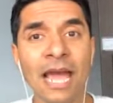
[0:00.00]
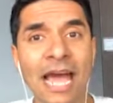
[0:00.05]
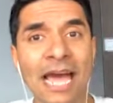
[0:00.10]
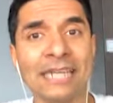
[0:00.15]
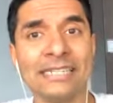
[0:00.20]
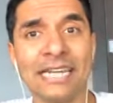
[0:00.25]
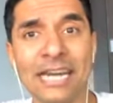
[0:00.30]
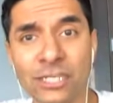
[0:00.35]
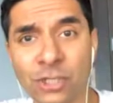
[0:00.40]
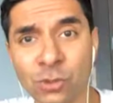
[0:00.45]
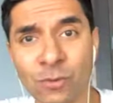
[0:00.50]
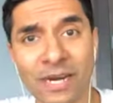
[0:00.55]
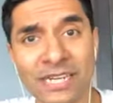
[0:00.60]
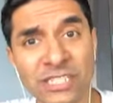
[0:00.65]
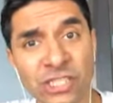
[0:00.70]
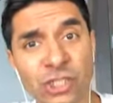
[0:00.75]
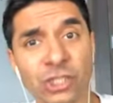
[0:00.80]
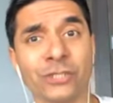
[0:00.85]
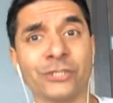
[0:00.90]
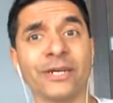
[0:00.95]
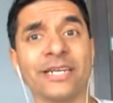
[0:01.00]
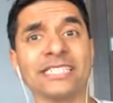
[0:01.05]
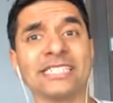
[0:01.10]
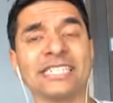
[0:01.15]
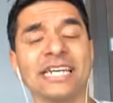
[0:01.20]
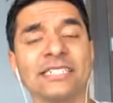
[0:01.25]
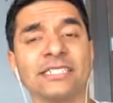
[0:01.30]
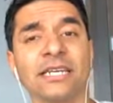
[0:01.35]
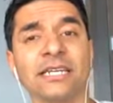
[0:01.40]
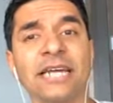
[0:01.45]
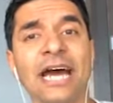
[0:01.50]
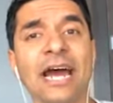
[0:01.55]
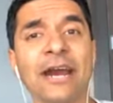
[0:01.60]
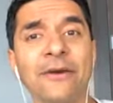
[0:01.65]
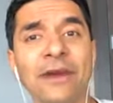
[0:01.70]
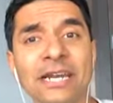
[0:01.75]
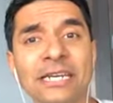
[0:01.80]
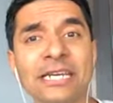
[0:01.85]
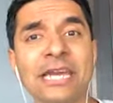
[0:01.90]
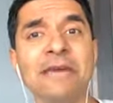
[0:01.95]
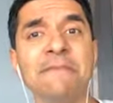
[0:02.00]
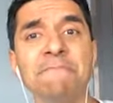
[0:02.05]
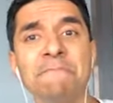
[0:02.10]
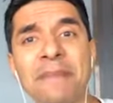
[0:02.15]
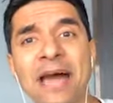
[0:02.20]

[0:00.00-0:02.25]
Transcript: And that's why stress has a direct